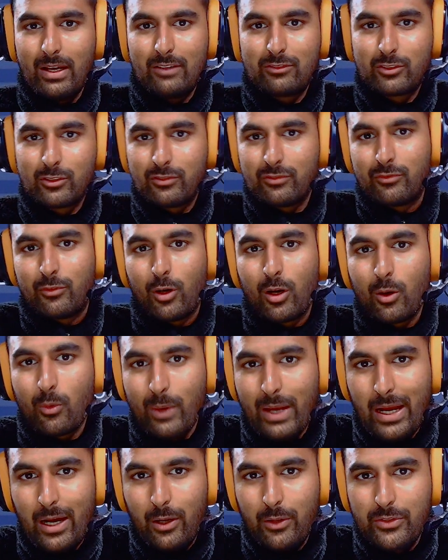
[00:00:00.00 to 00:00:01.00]
after four
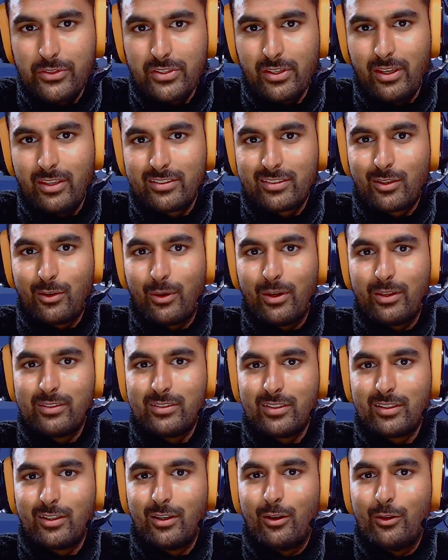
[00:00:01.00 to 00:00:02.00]
rounds is
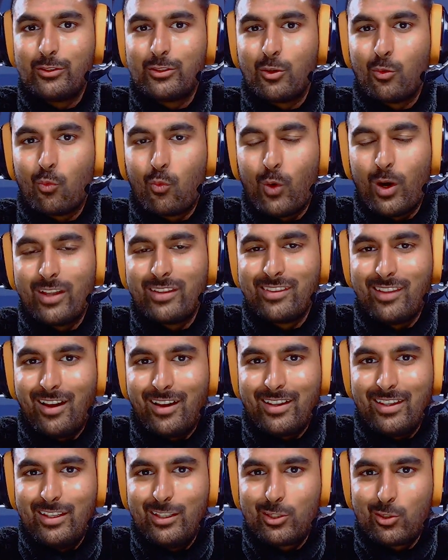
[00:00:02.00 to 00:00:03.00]
going to go to one
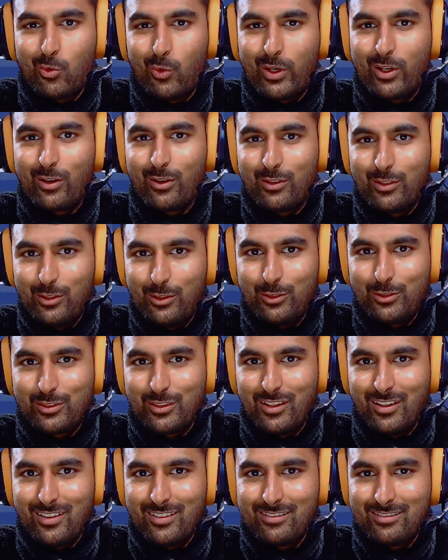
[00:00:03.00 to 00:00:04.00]
lucky Twitter
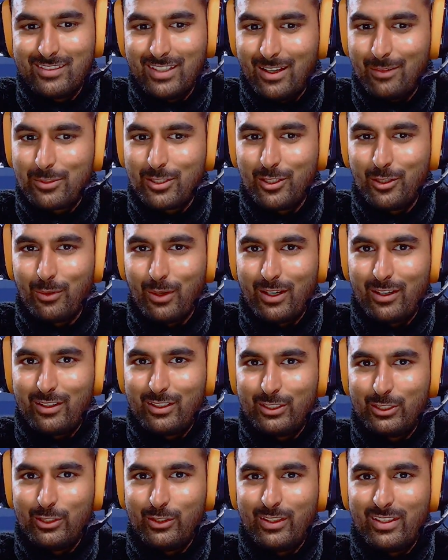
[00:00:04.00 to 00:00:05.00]
user. TabseN, you ready to do